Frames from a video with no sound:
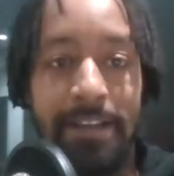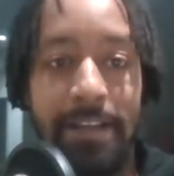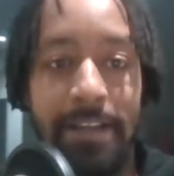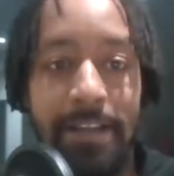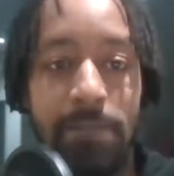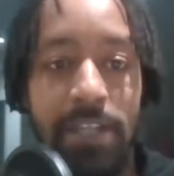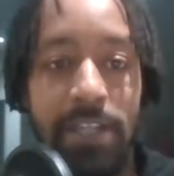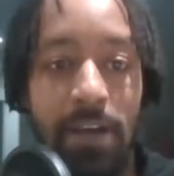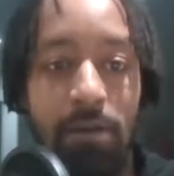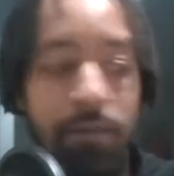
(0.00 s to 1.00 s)
did
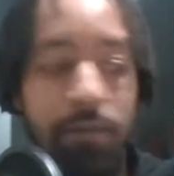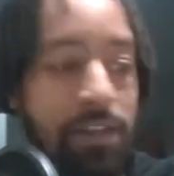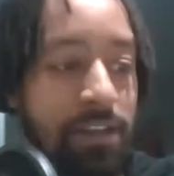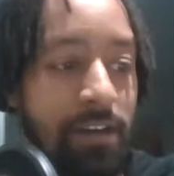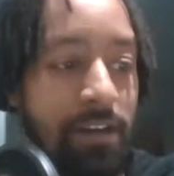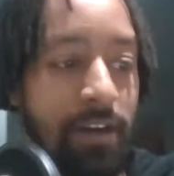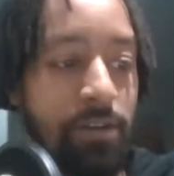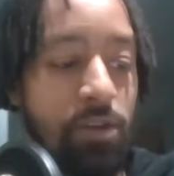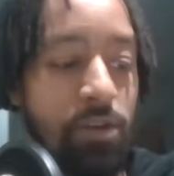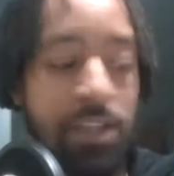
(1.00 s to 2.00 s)
themselves a
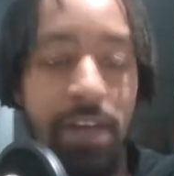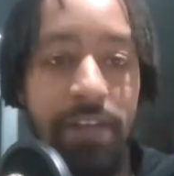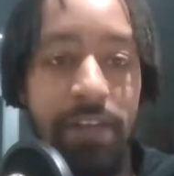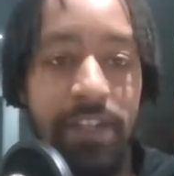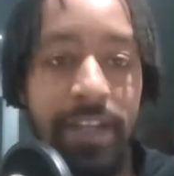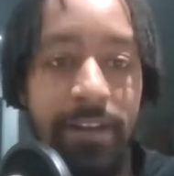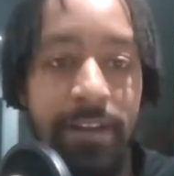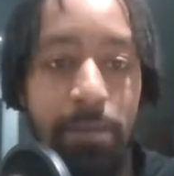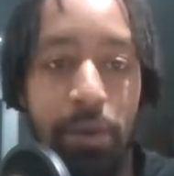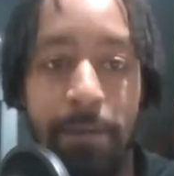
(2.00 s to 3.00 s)
good service
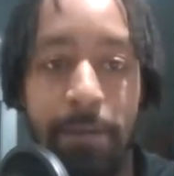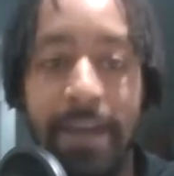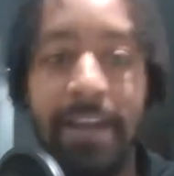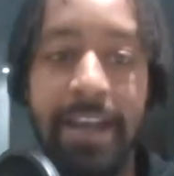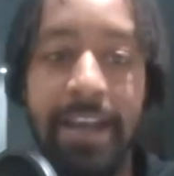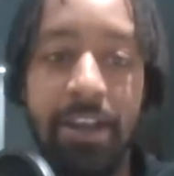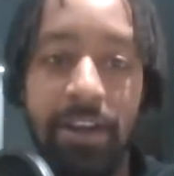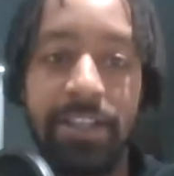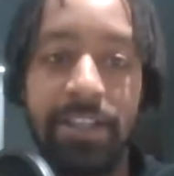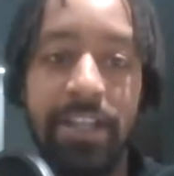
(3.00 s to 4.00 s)
and put them in any
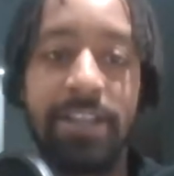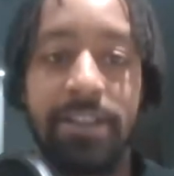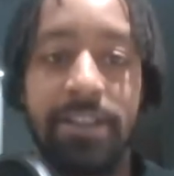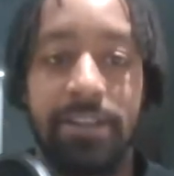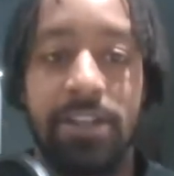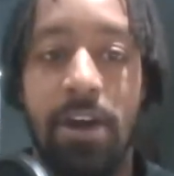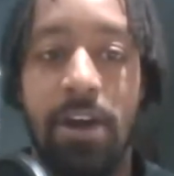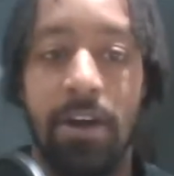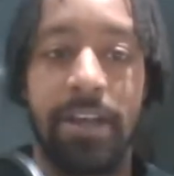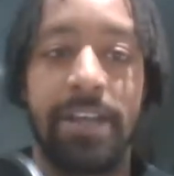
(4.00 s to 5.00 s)
kind of stead to
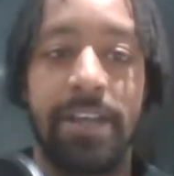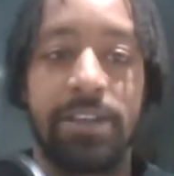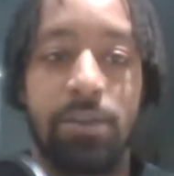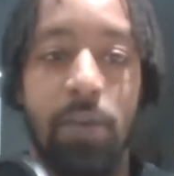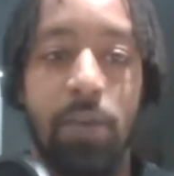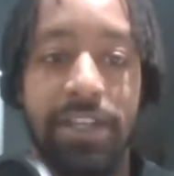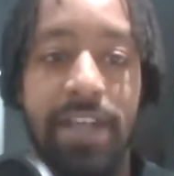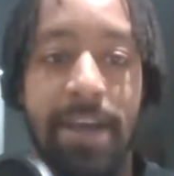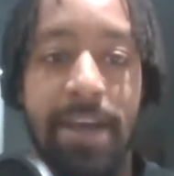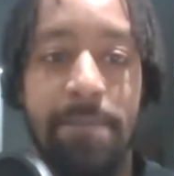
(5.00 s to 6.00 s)
start against West Ham?